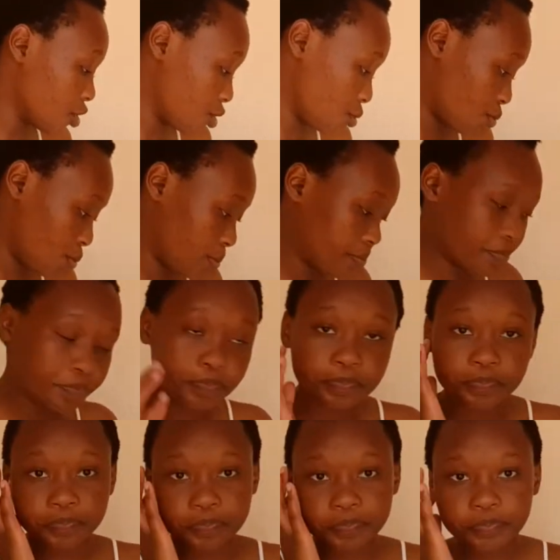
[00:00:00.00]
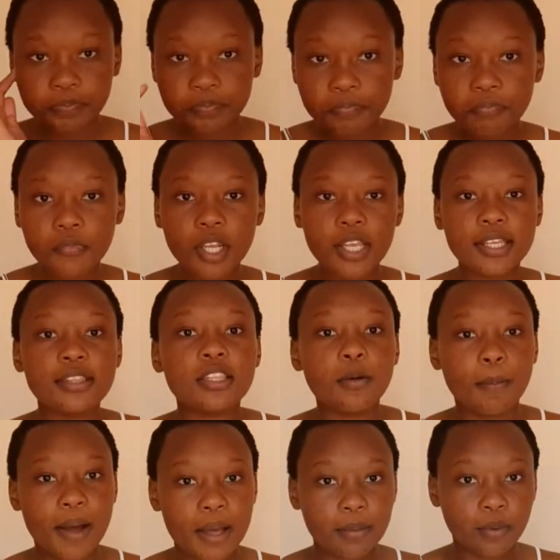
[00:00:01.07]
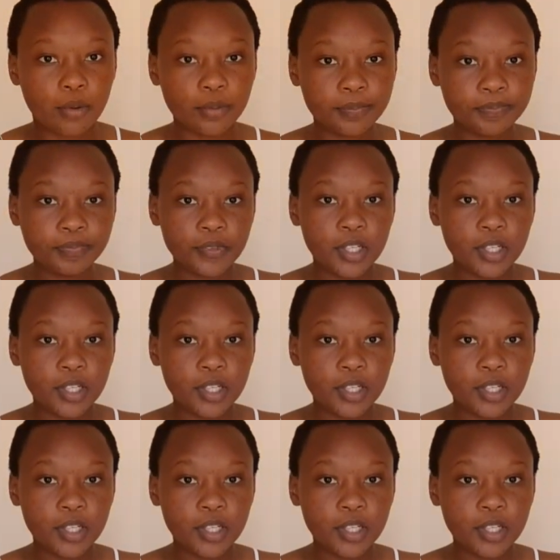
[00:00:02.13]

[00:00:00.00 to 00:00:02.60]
you, in the Bible,